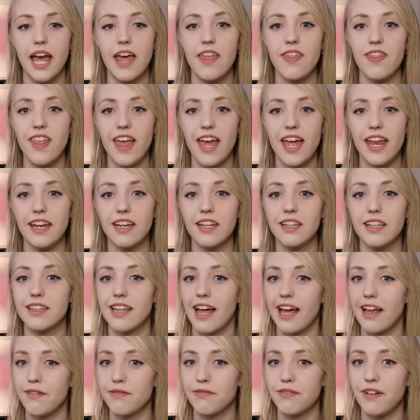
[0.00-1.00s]
And then
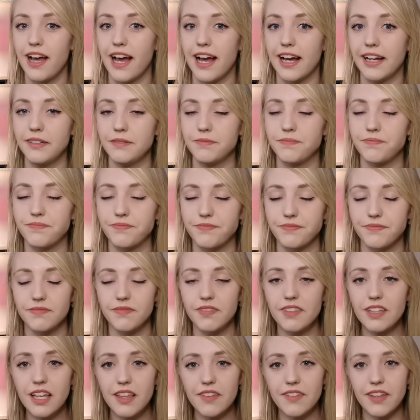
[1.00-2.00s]
that fat
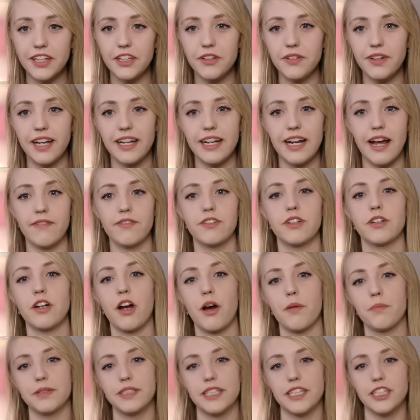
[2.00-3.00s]
that you gain after a
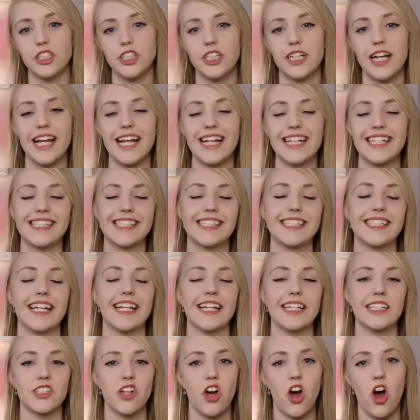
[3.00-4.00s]
competition, it
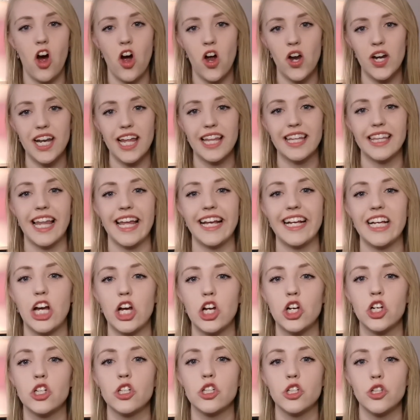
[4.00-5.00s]
sticks on
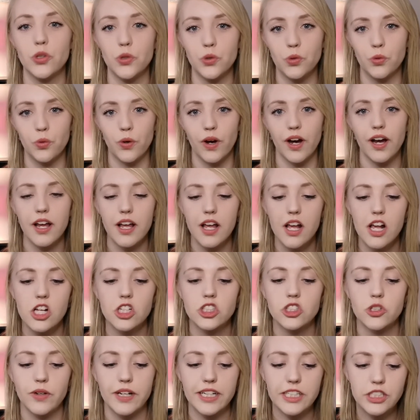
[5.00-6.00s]
like glue.
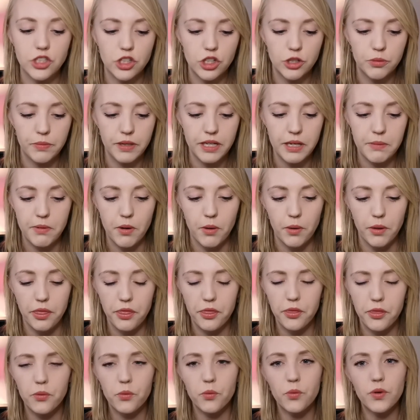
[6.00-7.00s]
So it took me about
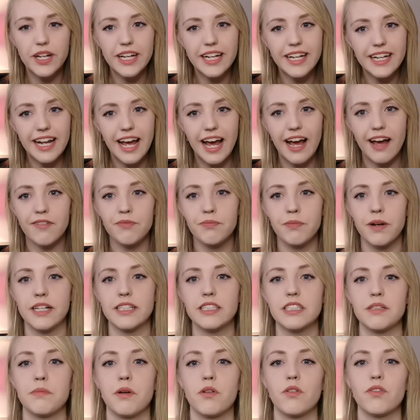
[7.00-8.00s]
3.5
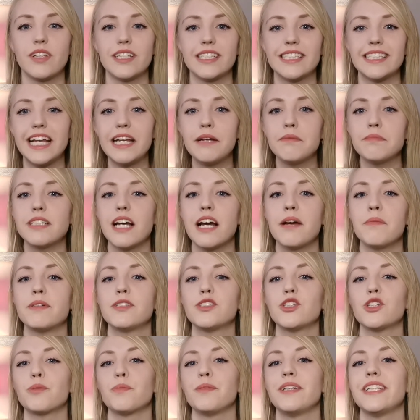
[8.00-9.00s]
months, about the same time
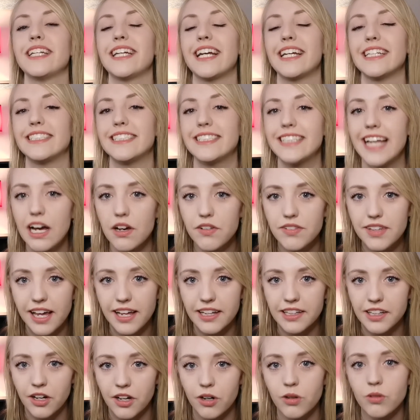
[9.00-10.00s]
it took me to get down
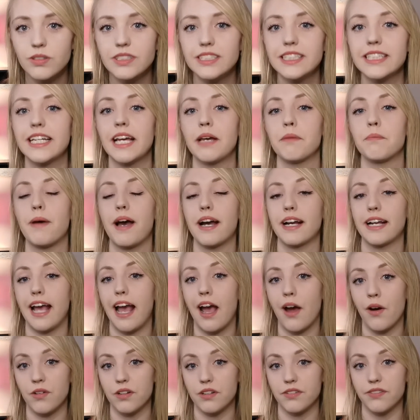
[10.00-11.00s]
that low to get back
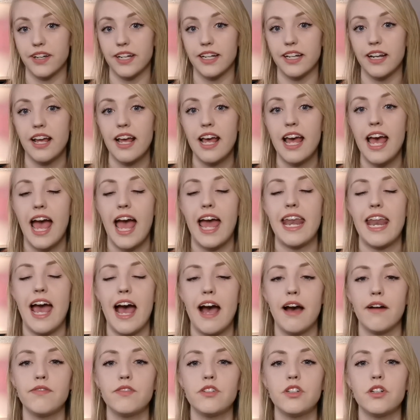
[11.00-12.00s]
out of it. And
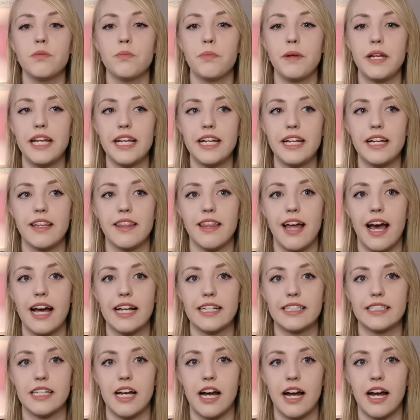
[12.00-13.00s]
after being
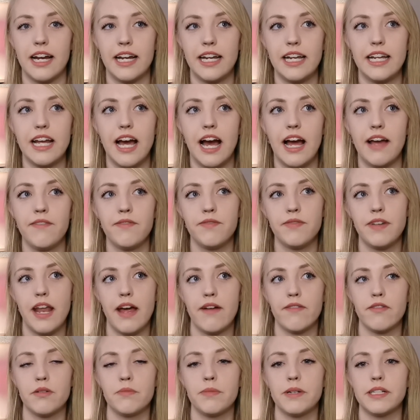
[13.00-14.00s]
that tiny, I've
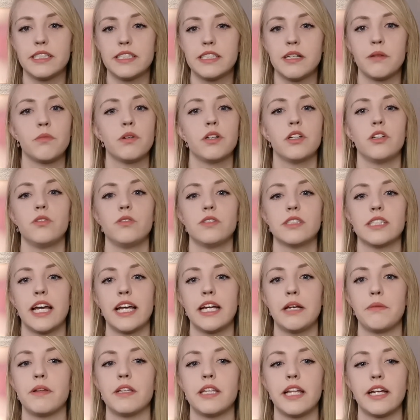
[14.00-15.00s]
never been someone who's
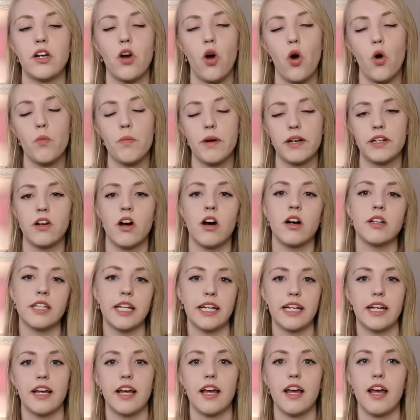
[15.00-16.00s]
like been like, oh my God,
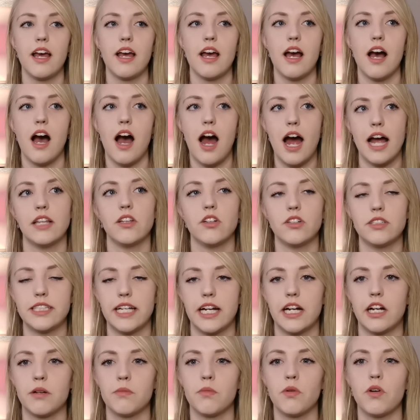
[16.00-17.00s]
like I look
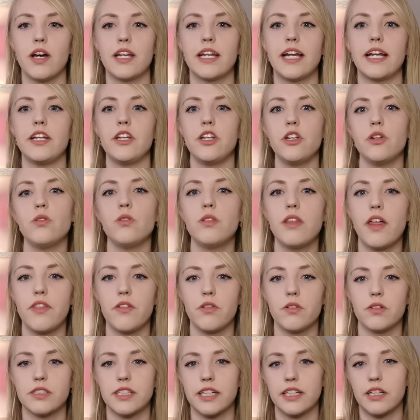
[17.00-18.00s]
terrible. And I knew that
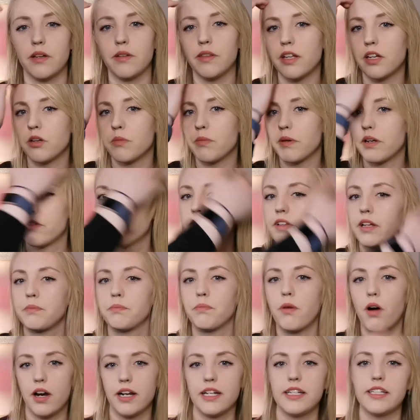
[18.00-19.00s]
there was like a little bit of
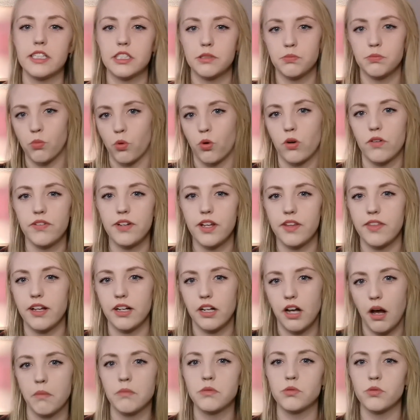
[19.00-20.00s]
like body dysmorphia that
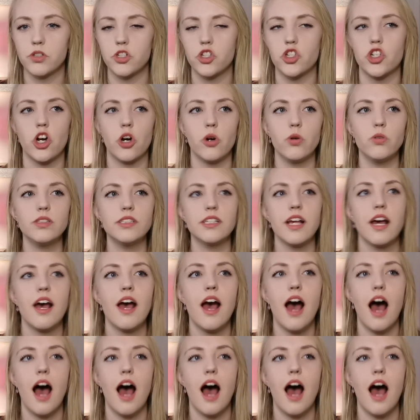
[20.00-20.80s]
comes with shows.